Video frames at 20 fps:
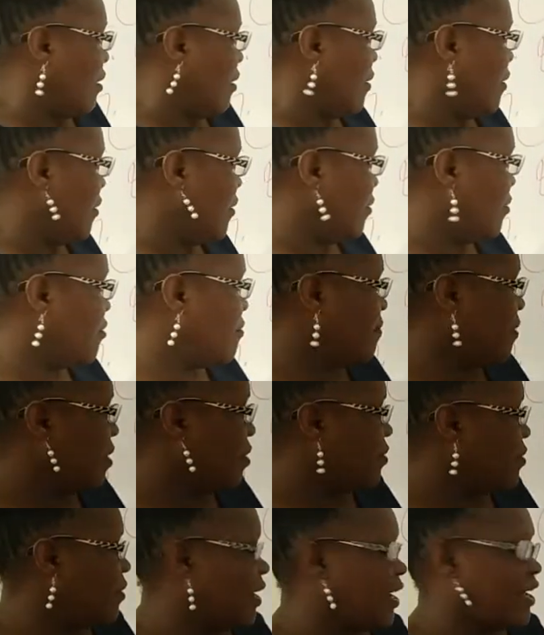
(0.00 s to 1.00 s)
You may
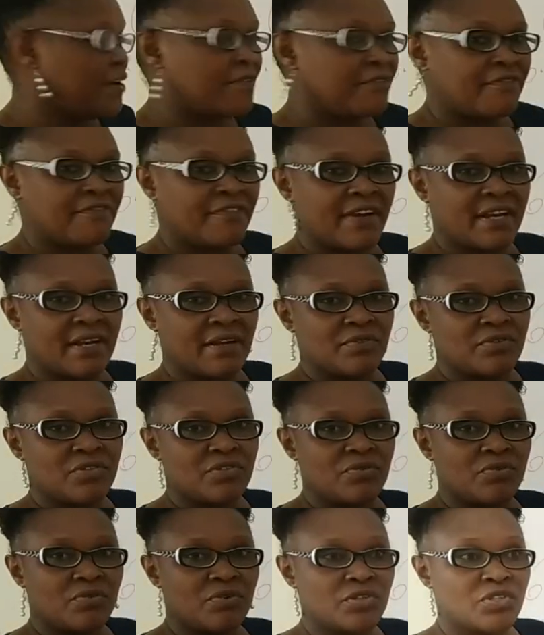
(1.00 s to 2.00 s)
go and find out,
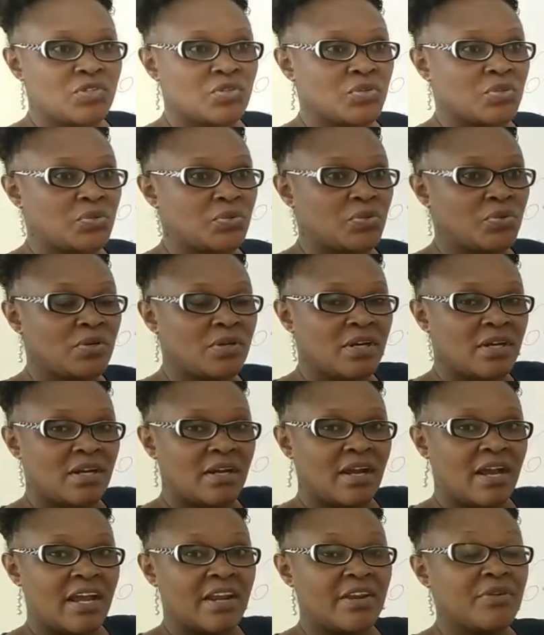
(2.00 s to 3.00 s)
you go to
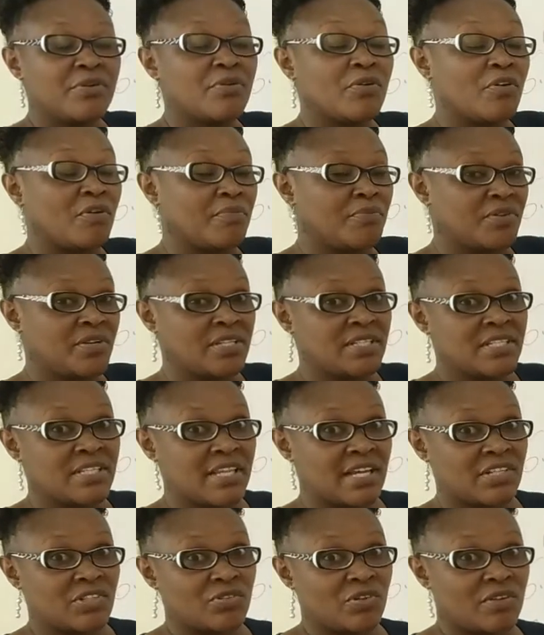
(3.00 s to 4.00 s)
a new community
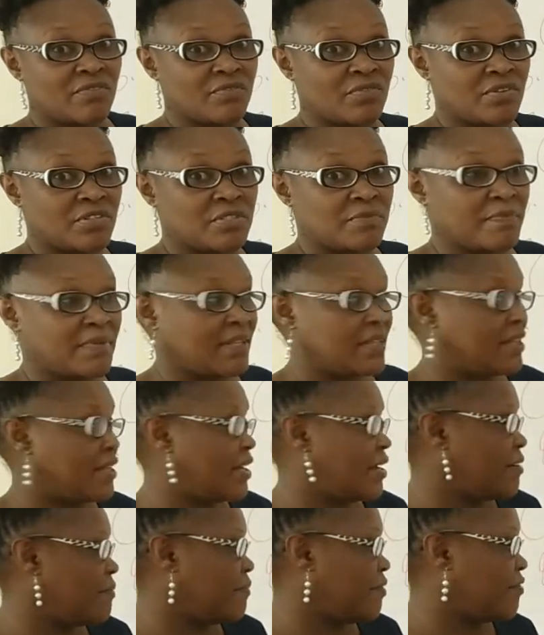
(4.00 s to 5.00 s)
that you have not been
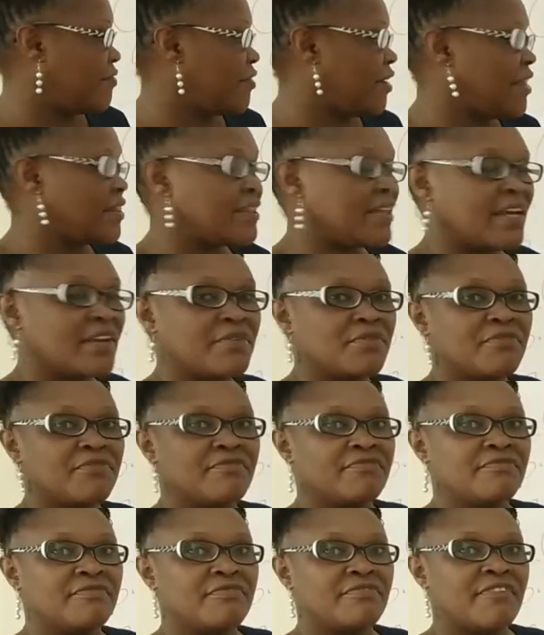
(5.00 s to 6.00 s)
there before, and then you
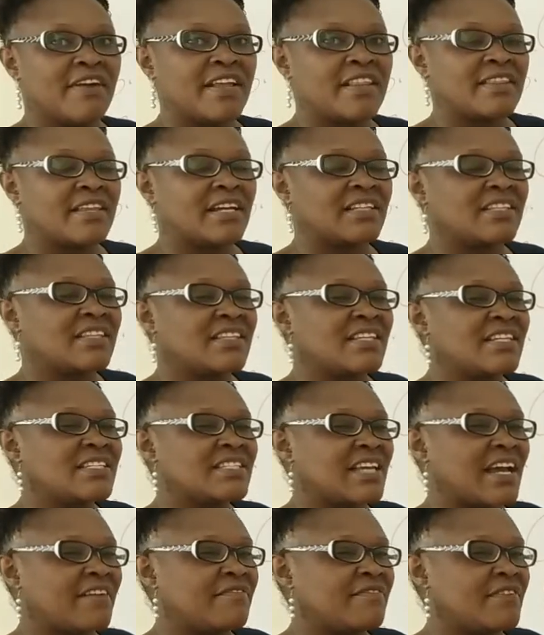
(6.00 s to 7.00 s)
find that things
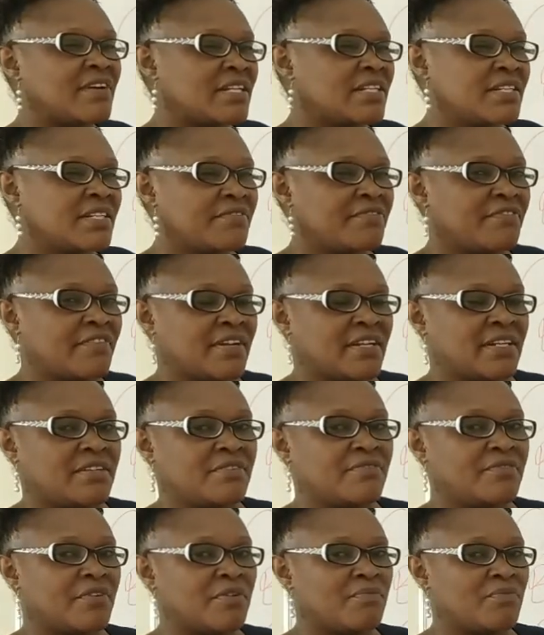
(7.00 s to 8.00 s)
are very different
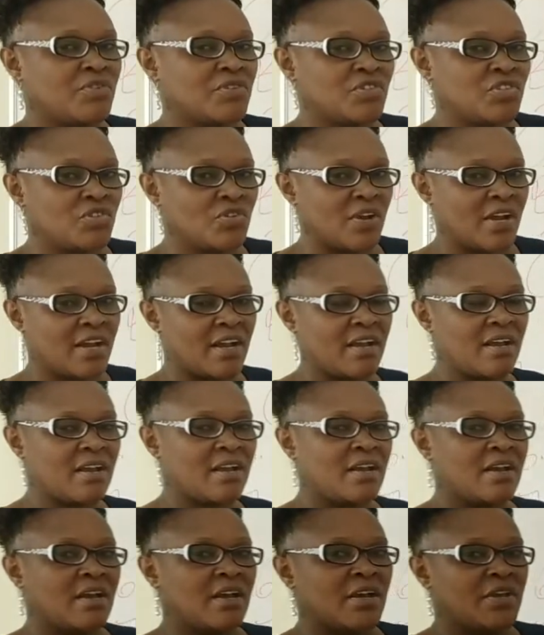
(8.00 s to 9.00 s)
from what you are
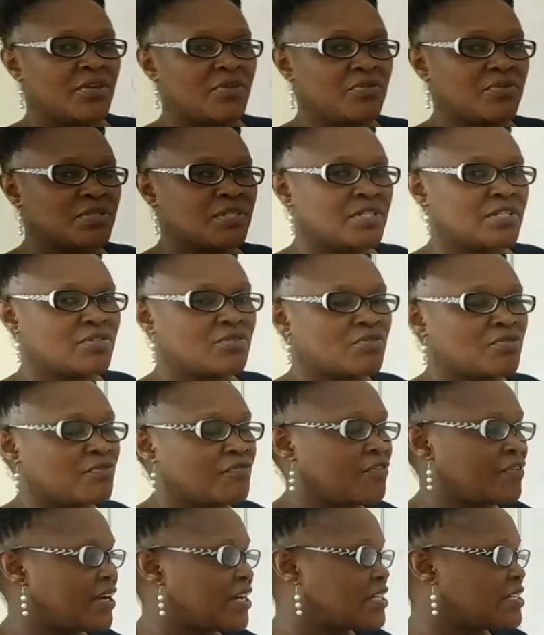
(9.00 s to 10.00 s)
used to.
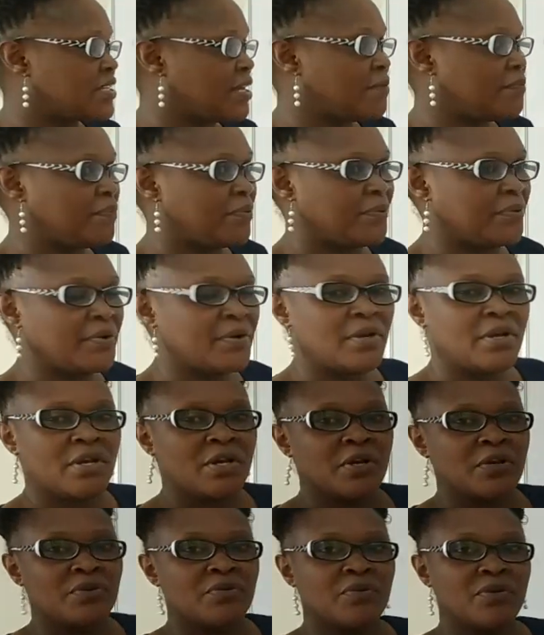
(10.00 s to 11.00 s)
For example,
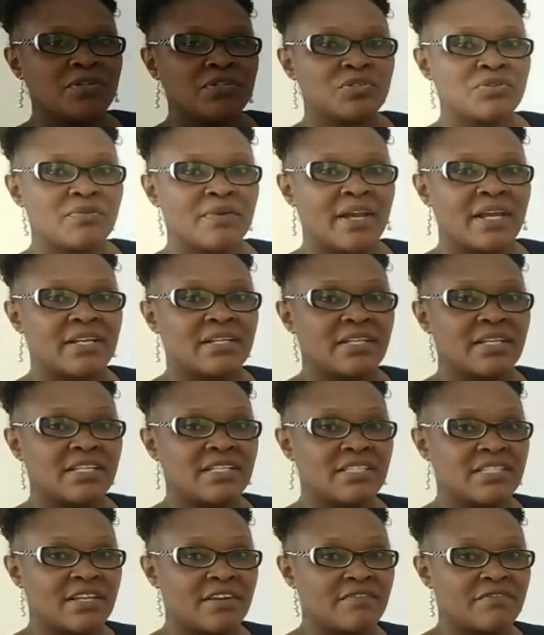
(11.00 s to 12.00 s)
you want to go and
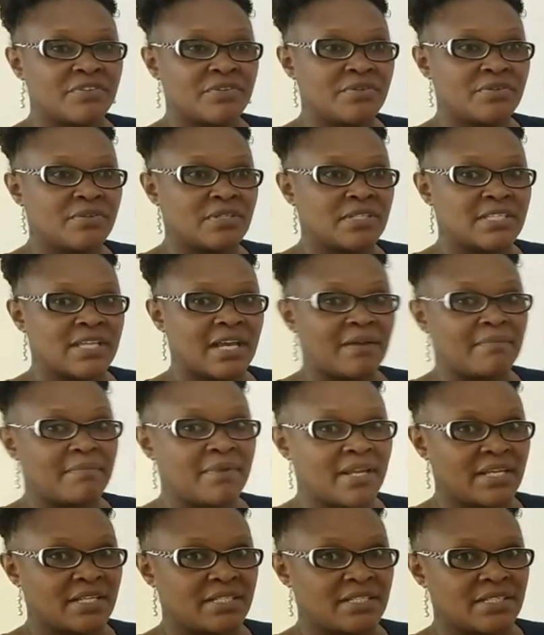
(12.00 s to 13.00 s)
interview some
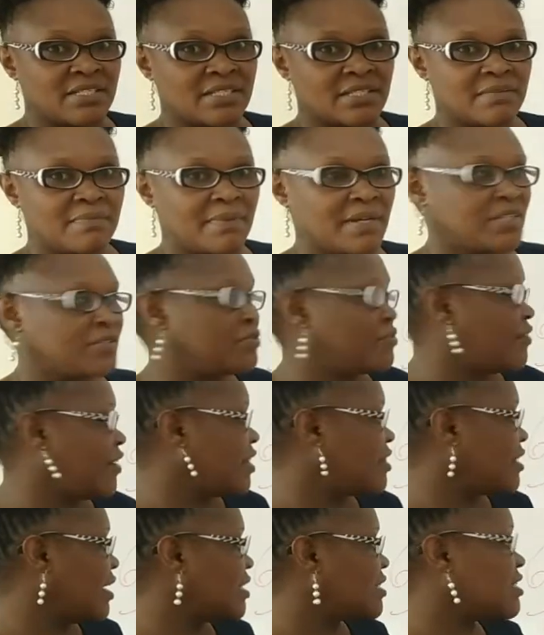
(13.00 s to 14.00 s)
ladies, but you
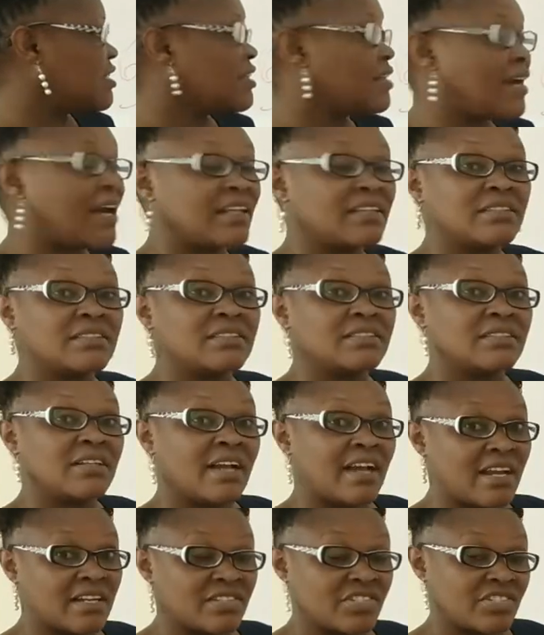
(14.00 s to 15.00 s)
find that in that
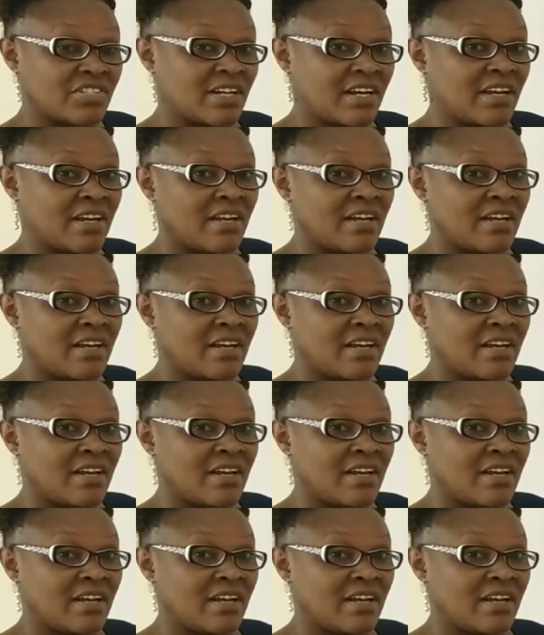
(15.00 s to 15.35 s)
culture,